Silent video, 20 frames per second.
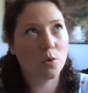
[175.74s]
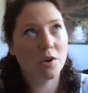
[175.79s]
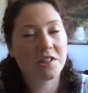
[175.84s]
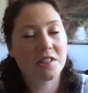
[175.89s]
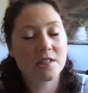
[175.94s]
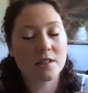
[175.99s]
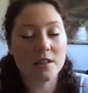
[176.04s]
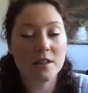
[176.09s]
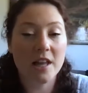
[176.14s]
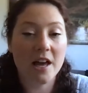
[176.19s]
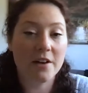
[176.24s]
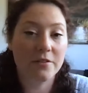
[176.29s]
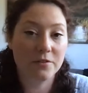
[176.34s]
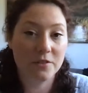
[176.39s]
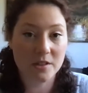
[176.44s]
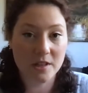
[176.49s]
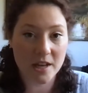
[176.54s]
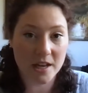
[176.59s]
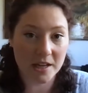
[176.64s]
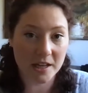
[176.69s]
what's
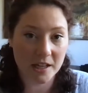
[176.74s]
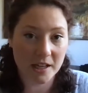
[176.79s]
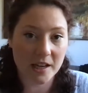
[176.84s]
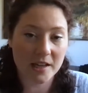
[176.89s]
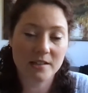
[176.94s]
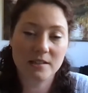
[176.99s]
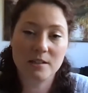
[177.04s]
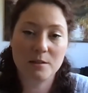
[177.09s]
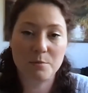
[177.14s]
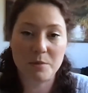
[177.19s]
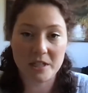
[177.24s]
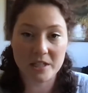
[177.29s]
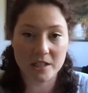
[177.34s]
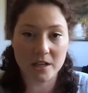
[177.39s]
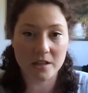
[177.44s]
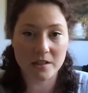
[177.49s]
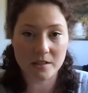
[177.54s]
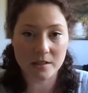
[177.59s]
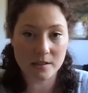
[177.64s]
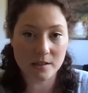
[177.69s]
left then, I guess, to be
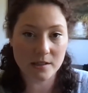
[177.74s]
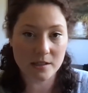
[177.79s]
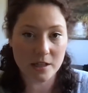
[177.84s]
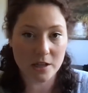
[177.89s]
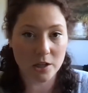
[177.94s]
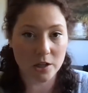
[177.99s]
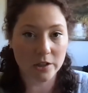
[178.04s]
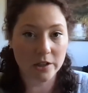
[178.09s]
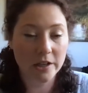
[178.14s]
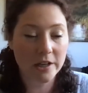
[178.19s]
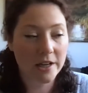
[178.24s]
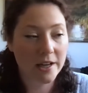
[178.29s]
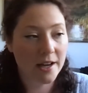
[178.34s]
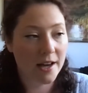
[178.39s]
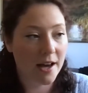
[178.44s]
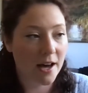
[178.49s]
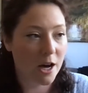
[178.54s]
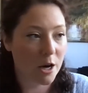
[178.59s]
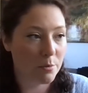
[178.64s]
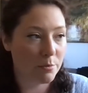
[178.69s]
done still
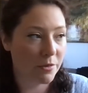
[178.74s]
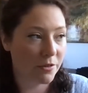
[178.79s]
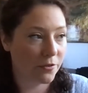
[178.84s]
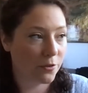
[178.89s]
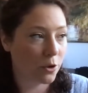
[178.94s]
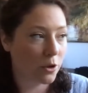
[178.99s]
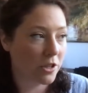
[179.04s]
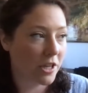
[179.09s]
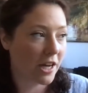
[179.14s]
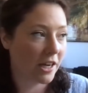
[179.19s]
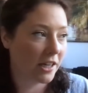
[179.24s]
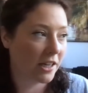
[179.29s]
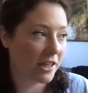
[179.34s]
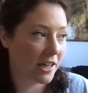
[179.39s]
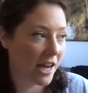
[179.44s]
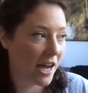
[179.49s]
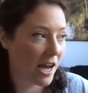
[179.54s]
before that can